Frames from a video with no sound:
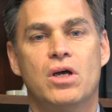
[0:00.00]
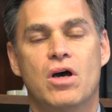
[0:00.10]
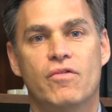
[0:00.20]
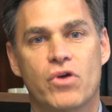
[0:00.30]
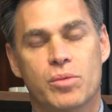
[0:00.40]

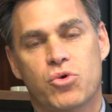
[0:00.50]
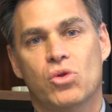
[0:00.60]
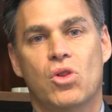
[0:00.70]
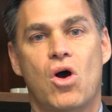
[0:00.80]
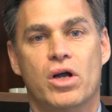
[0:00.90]
a very
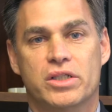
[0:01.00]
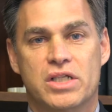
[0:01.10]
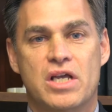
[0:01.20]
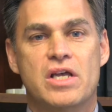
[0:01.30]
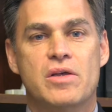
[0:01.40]
prolonged
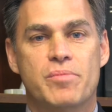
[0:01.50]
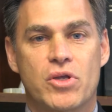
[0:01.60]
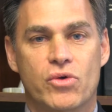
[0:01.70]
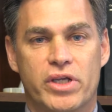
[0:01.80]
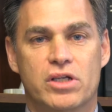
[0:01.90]

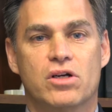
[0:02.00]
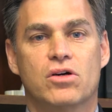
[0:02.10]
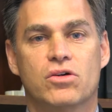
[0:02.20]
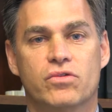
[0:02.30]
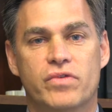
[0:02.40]
period
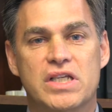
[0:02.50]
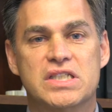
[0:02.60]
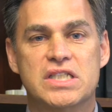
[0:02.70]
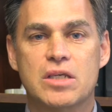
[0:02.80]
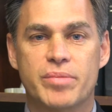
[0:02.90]
of
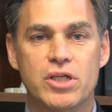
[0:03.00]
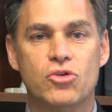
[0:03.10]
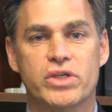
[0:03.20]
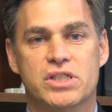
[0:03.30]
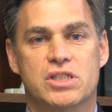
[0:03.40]
steep
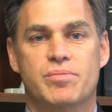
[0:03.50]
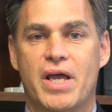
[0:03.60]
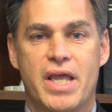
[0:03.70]
increases by